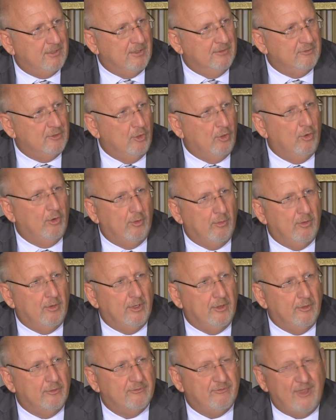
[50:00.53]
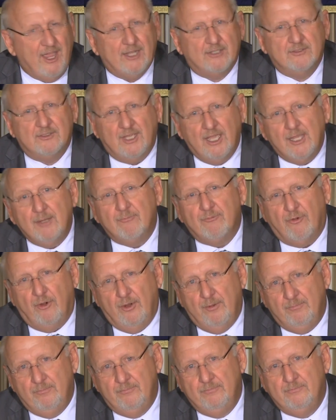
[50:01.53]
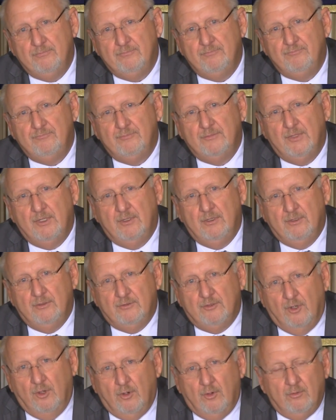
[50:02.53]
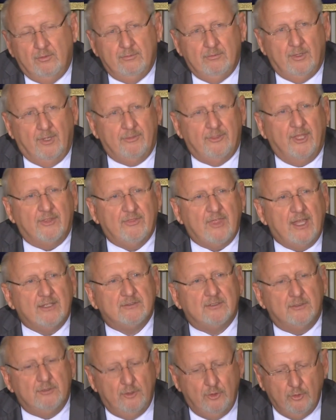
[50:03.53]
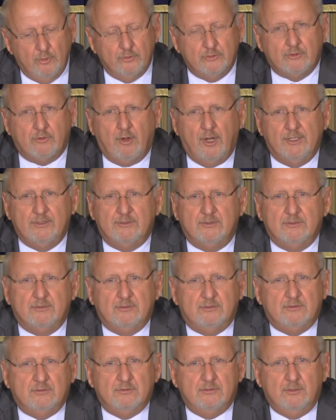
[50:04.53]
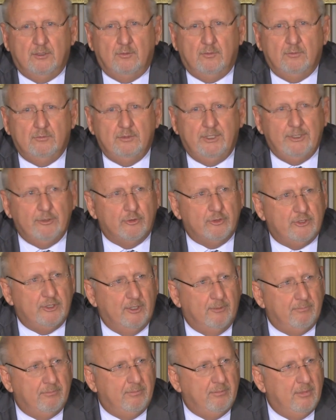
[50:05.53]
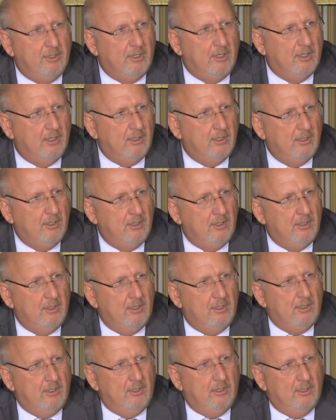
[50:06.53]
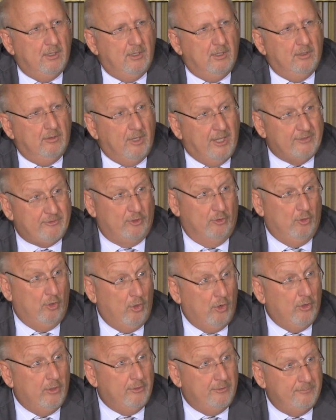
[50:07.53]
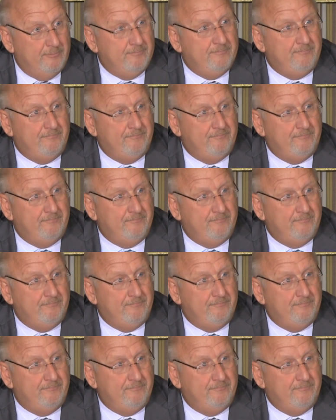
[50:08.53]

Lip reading: because you don't know where those facts came from. So I think that's a huge crisis, you know, leadership lesson learned,